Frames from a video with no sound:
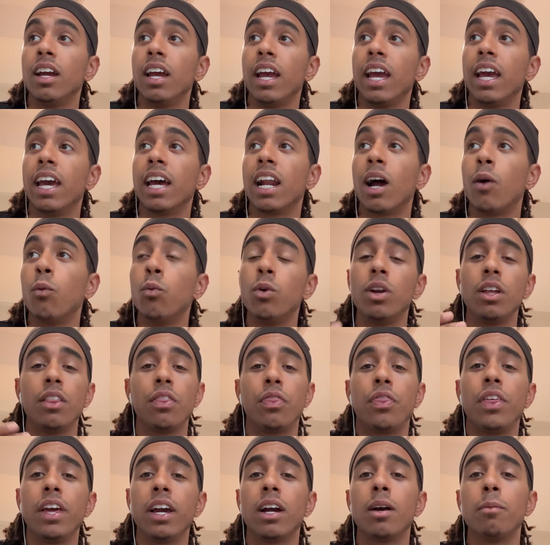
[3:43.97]
And I
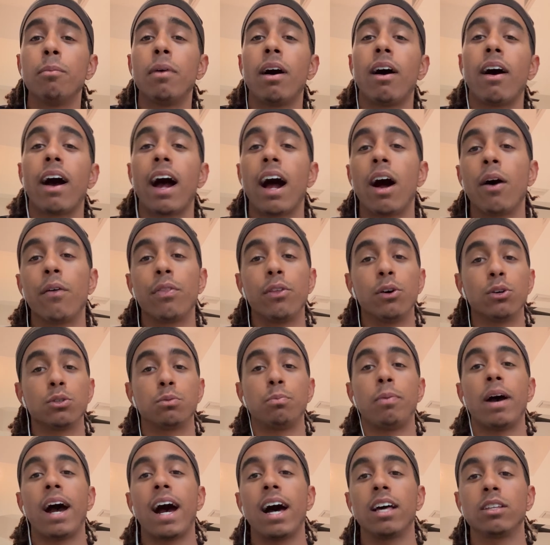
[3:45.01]
wouldn't think about how those
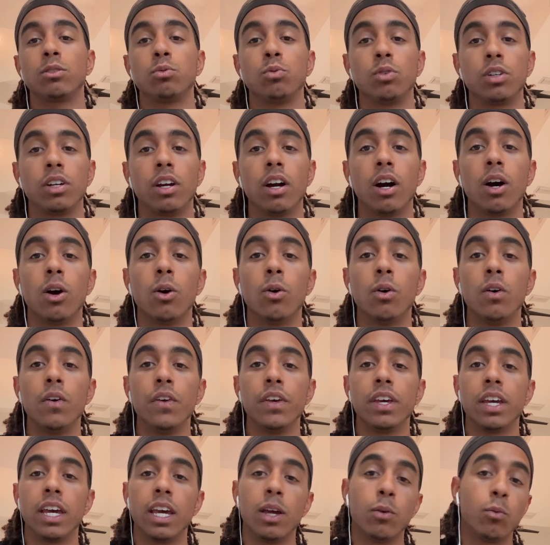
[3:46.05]
paths would go
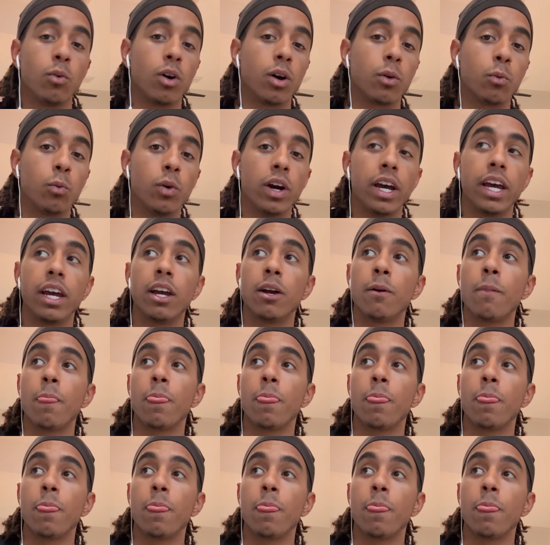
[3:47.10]
in one way.